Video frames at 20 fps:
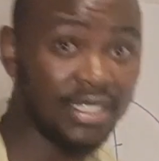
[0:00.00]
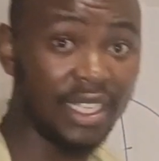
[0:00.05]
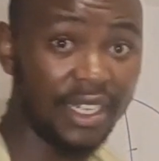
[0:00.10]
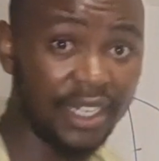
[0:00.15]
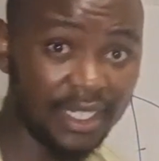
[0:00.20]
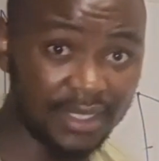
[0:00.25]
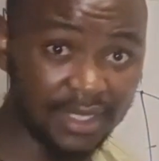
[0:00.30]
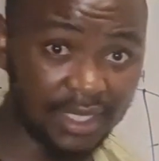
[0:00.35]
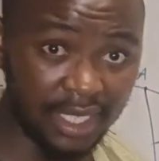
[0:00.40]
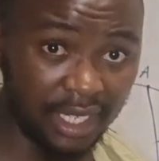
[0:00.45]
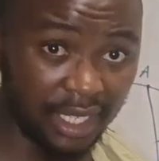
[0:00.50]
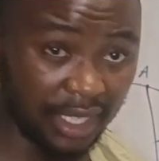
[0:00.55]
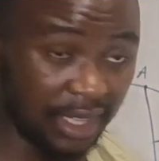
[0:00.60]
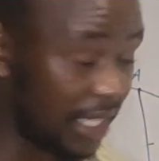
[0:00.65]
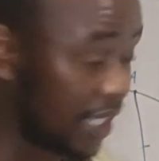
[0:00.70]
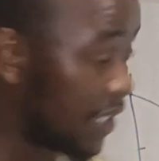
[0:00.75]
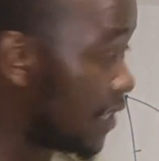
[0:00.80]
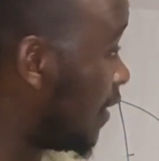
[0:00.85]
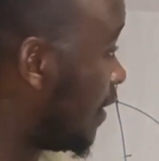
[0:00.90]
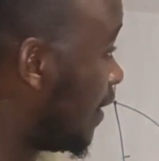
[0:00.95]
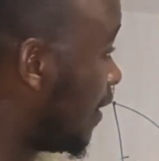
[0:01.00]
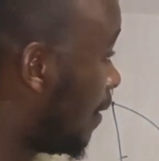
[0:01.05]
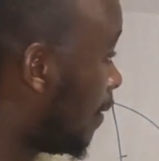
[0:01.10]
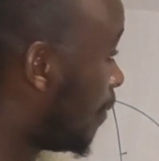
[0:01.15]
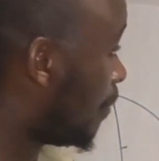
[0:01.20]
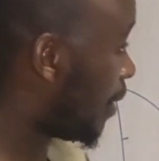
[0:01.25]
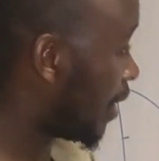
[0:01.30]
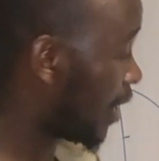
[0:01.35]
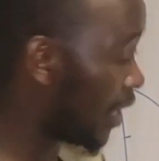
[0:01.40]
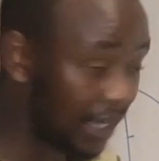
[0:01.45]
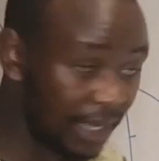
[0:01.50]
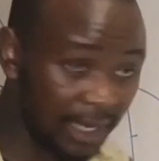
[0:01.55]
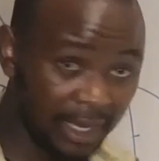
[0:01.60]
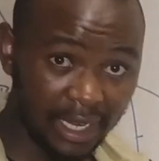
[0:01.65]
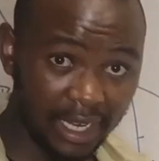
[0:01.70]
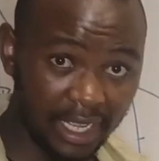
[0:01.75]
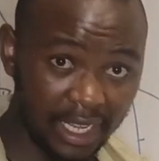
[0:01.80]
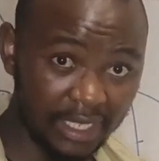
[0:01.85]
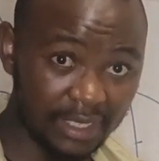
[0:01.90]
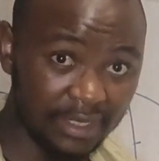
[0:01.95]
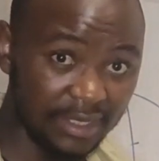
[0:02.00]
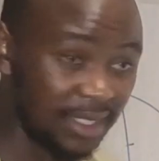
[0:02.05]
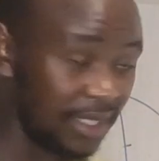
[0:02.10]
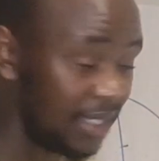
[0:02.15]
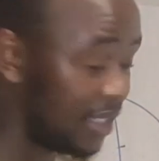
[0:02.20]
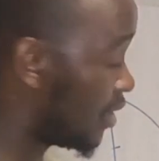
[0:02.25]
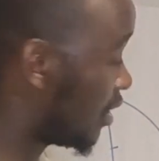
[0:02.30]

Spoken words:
is understanding that parallel lines